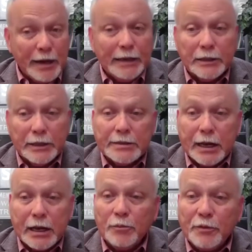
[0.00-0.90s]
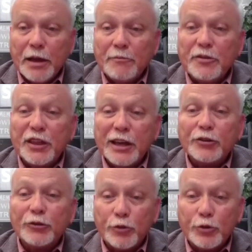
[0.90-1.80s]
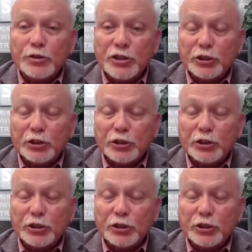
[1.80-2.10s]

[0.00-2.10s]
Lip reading: mainly to help them think through